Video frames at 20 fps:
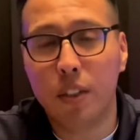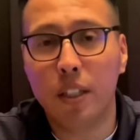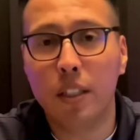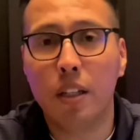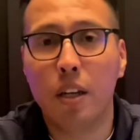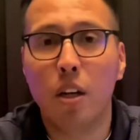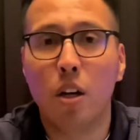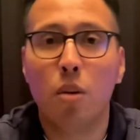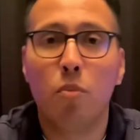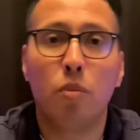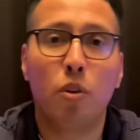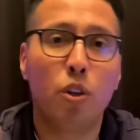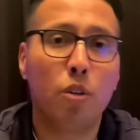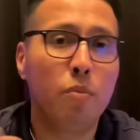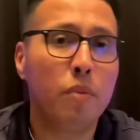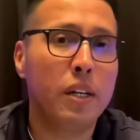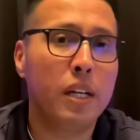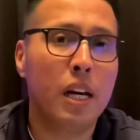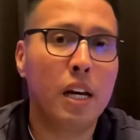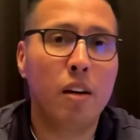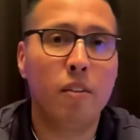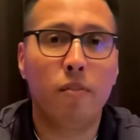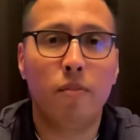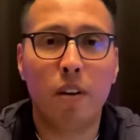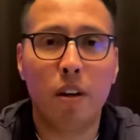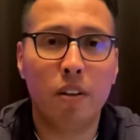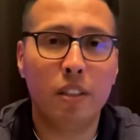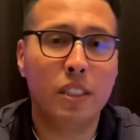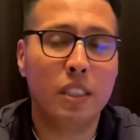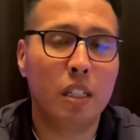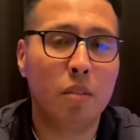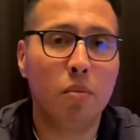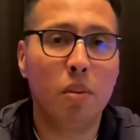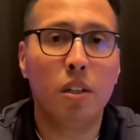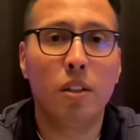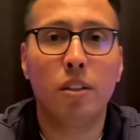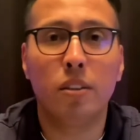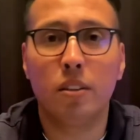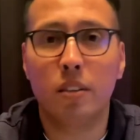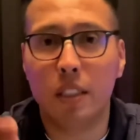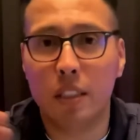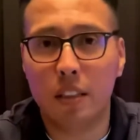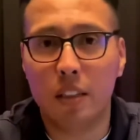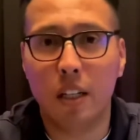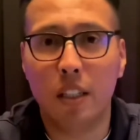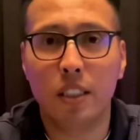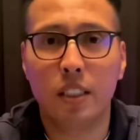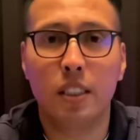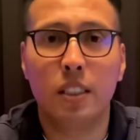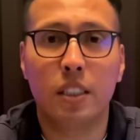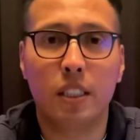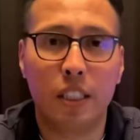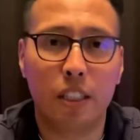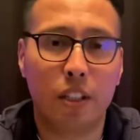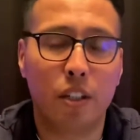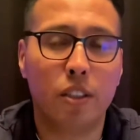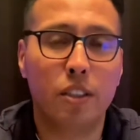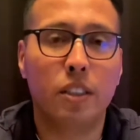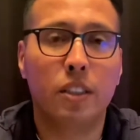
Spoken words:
but you may have very similar deductions in your state.